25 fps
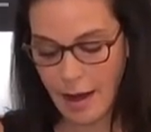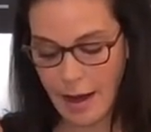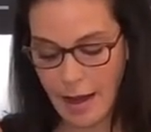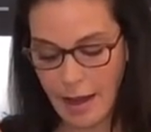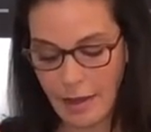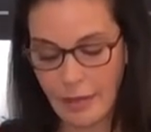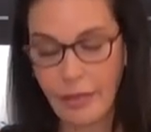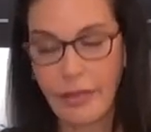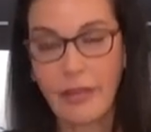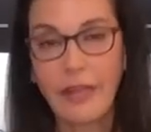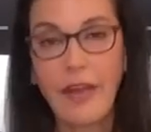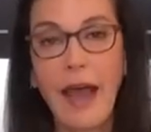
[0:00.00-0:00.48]

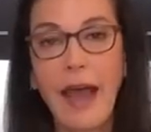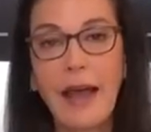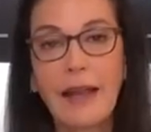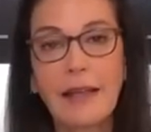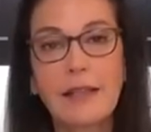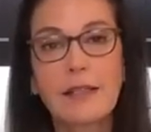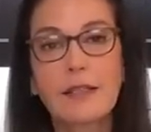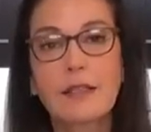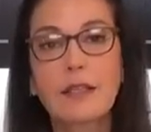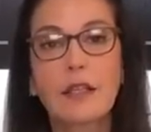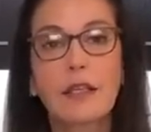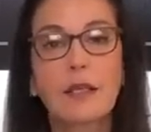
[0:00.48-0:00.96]
and
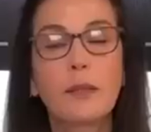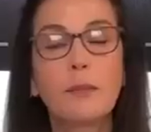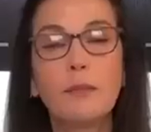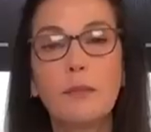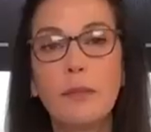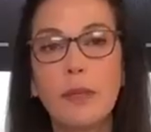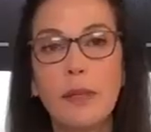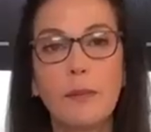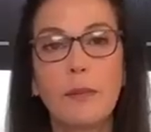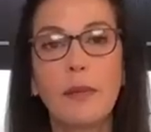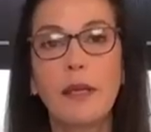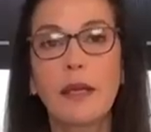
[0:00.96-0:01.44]
that is going to
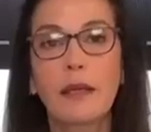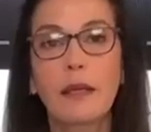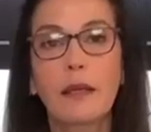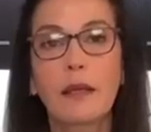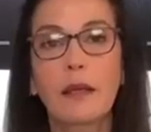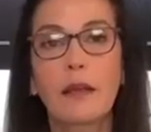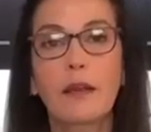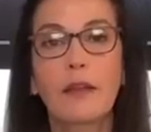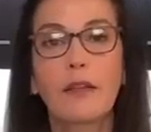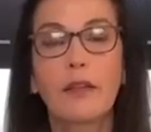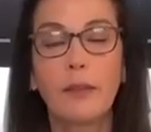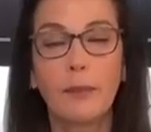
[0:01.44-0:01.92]

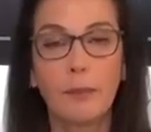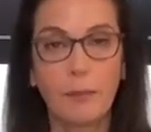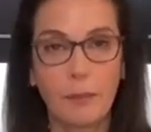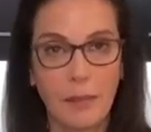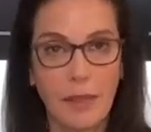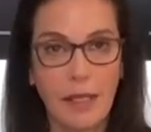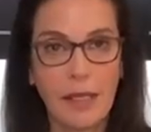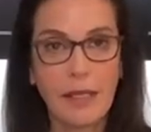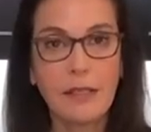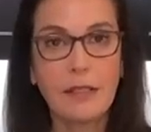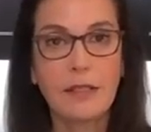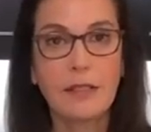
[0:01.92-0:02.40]
mimic the
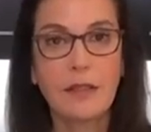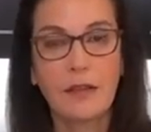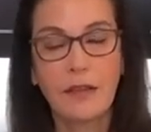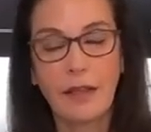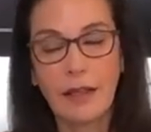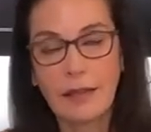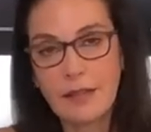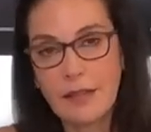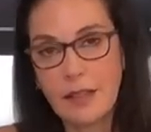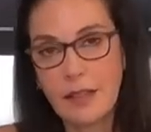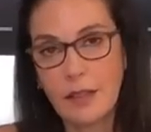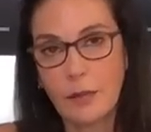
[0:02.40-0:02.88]
meat.
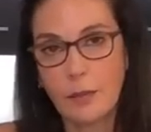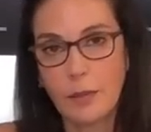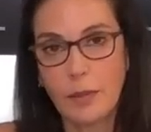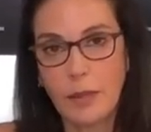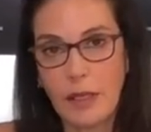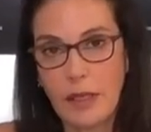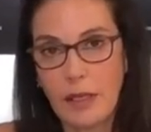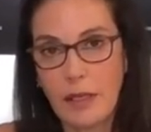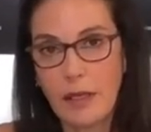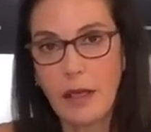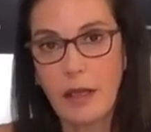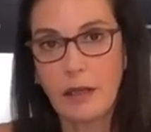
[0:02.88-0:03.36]
That's going to
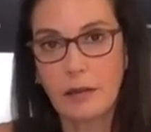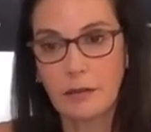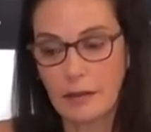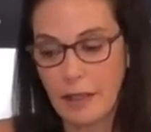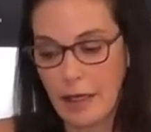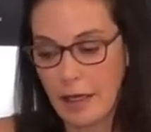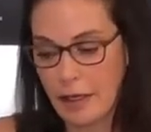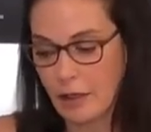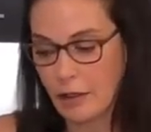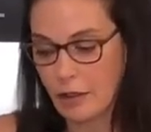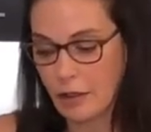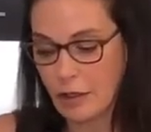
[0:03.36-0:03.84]
be a
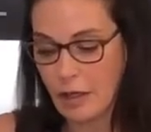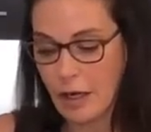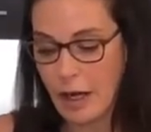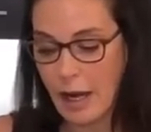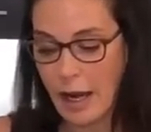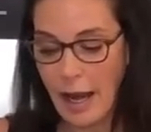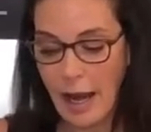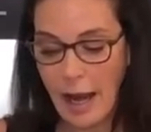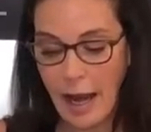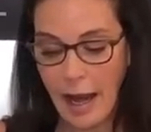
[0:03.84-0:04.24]
layer.